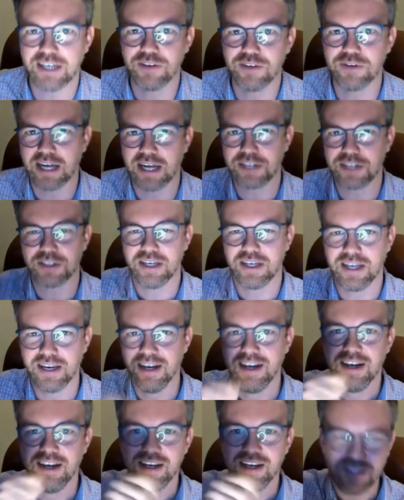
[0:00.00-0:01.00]
You would actually
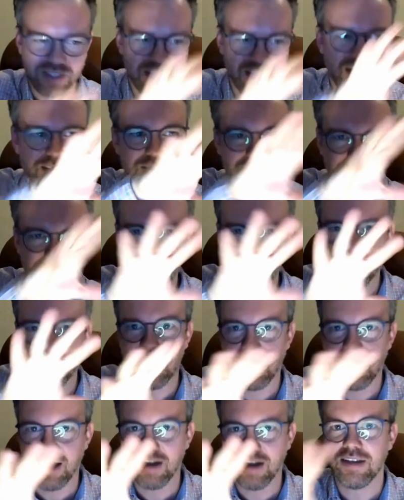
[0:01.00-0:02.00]
start
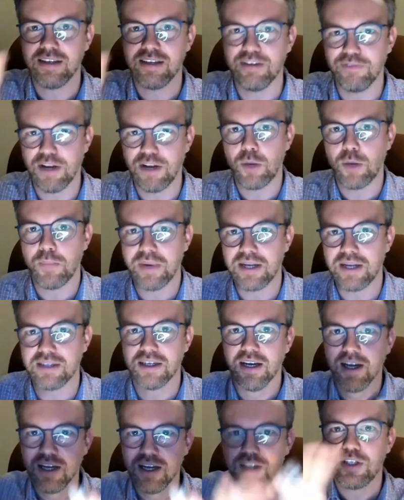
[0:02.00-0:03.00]
somewhere and then develop it
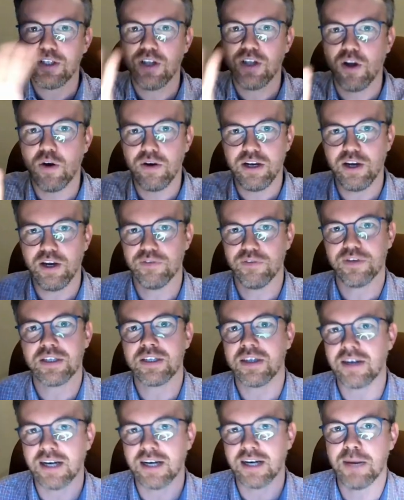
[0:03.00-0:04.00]
slowly over
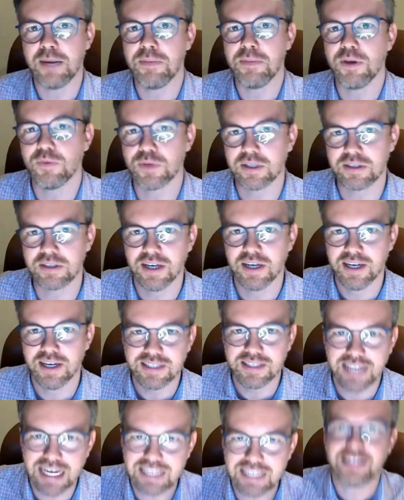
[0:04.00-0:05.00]
time. You would
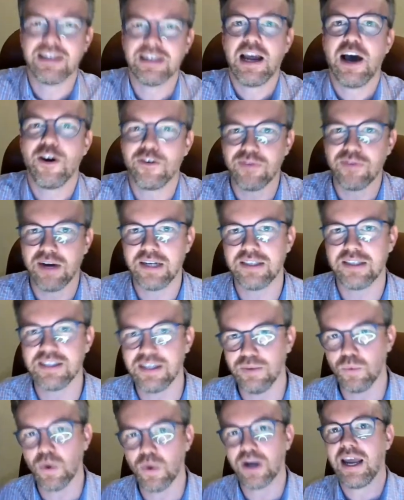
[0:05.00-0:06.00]
test it out, right?
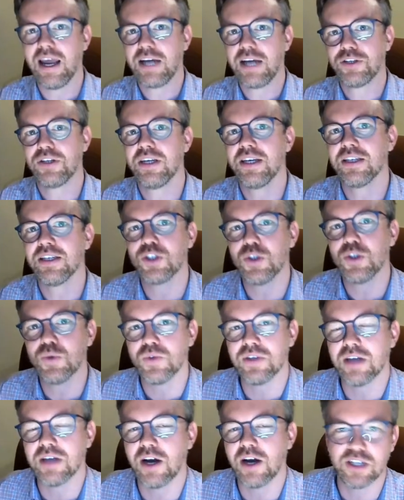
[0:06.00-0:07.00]
See what actually a
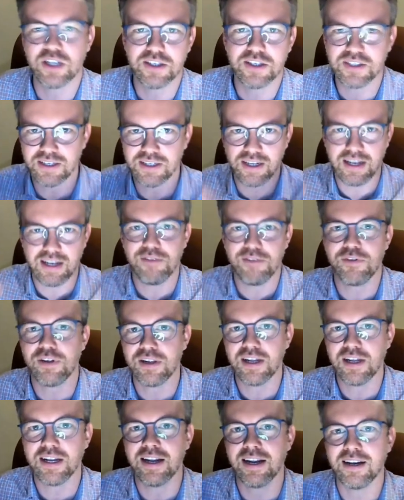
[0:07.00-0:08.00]
student now does in the
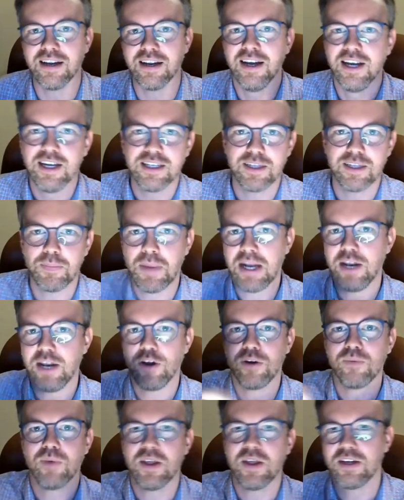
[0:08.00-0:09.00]
level. And then depending
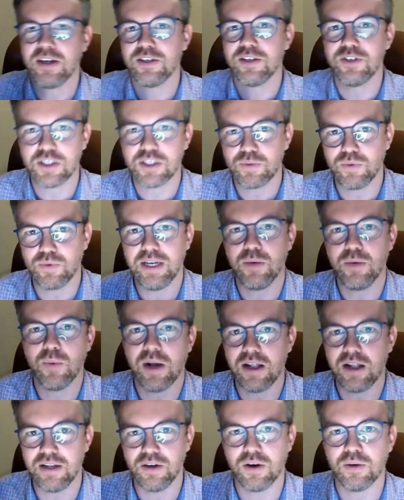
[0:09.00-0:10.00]
on whether it does really
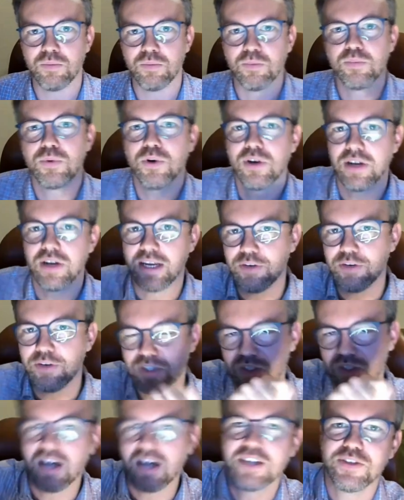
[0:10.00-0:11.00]
well or poorly, you'd
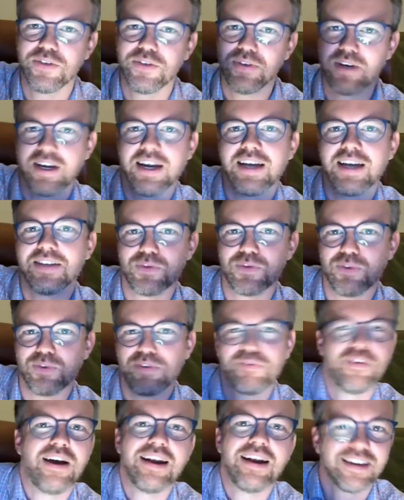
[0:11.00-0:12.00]
start to, I guess,
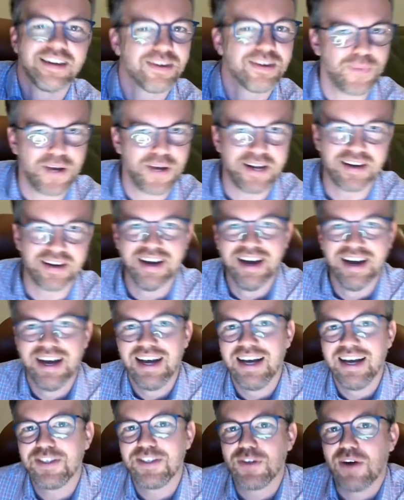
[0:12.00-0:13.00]
refine it a bit.
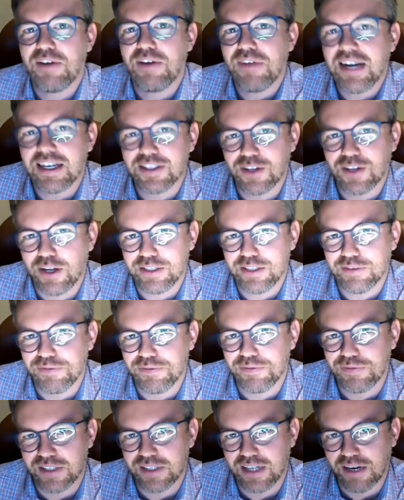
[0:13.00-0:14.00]
So I think there's lots of
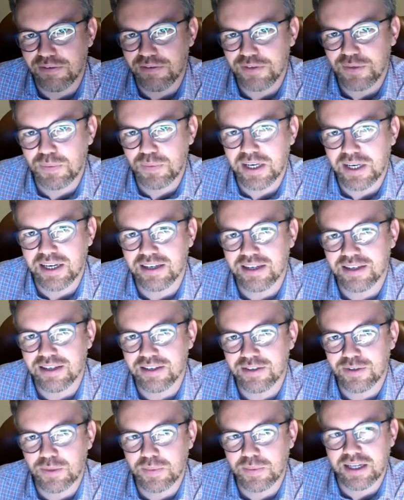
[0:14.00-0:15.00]
stuff to be
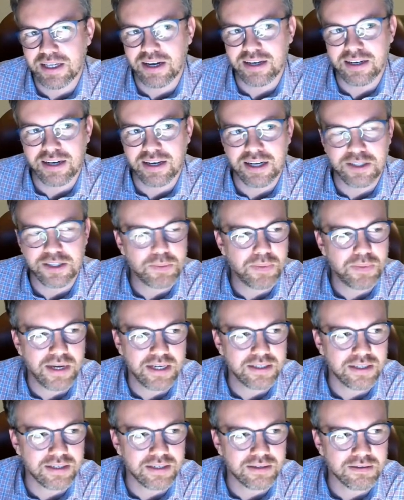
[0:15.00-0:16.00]
to be done in that
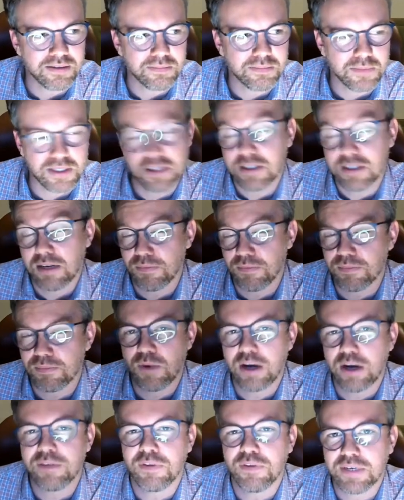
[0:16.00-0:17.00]
space. And some
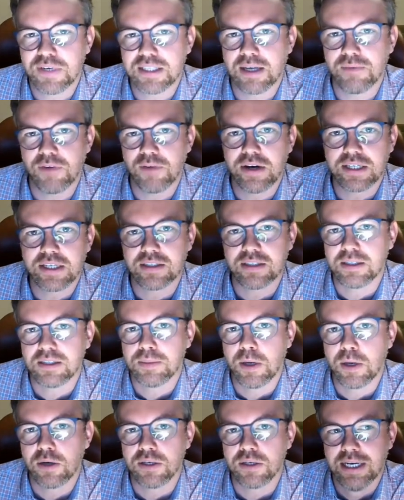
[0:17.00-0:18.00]
one of the things I'm very excited
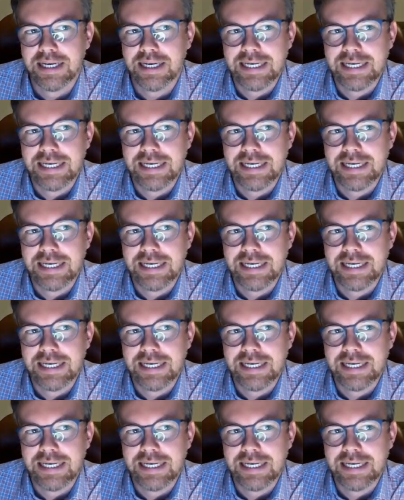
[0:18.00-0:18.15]
about.